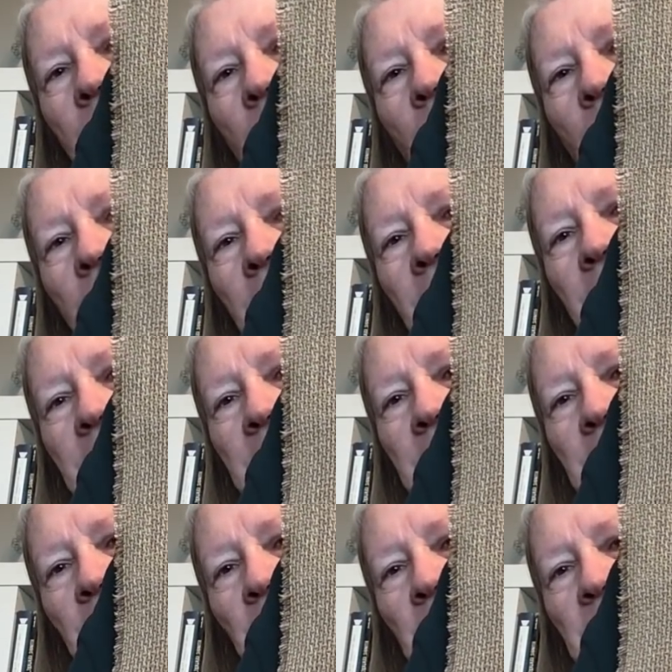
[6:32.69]
holding
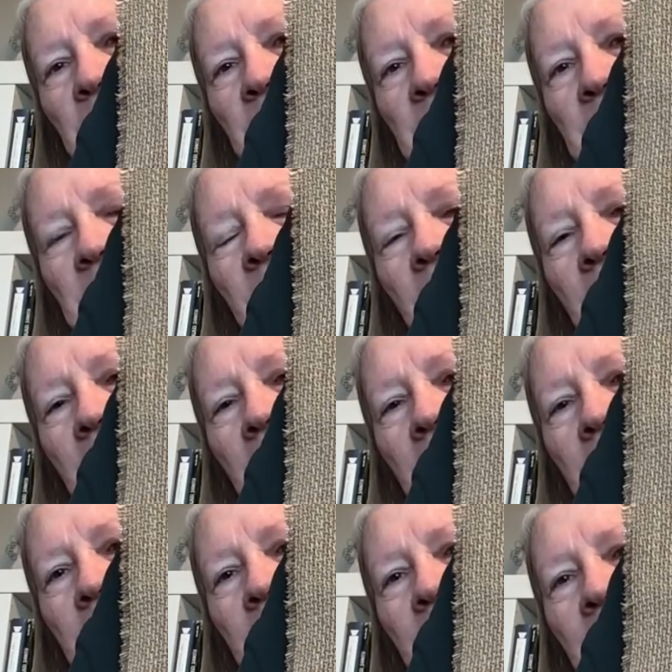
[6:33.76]
his Christmas
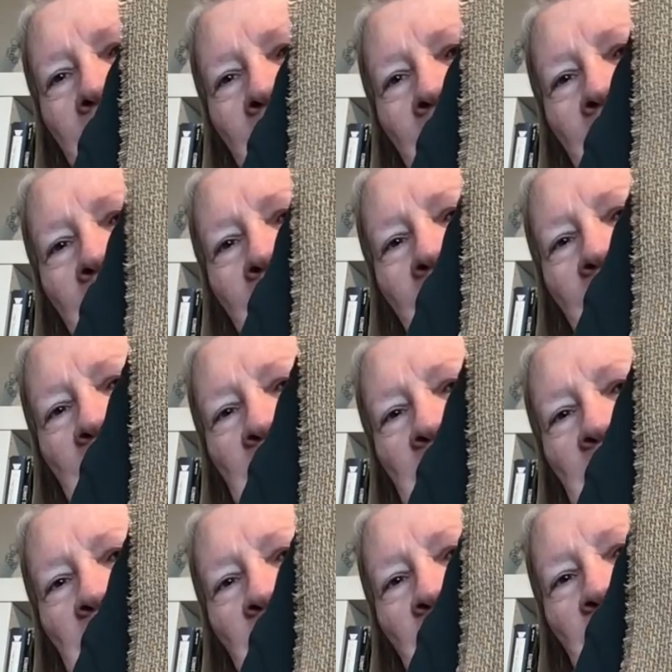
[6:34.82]
stocking, his
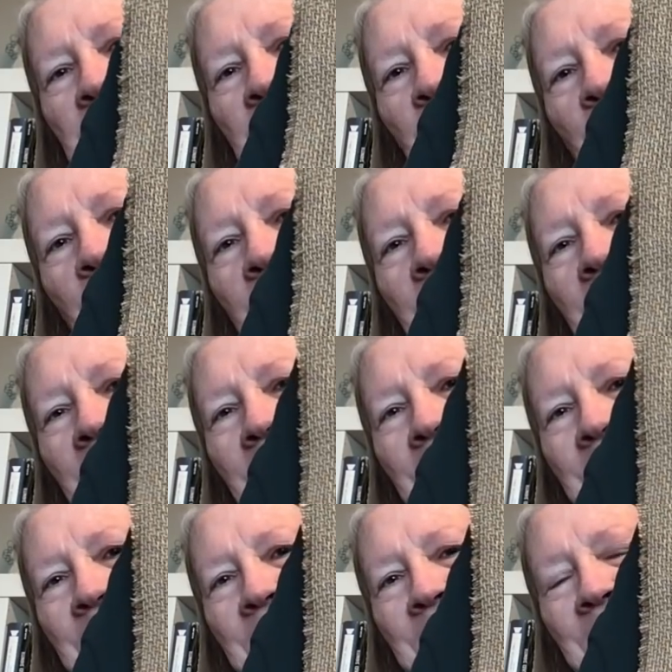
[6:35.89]
scissors, and working on
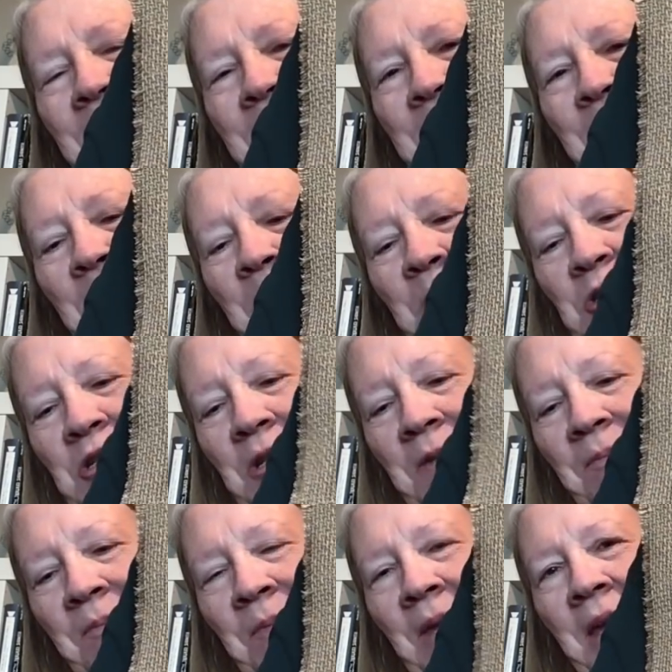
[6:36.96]
his sewing machine.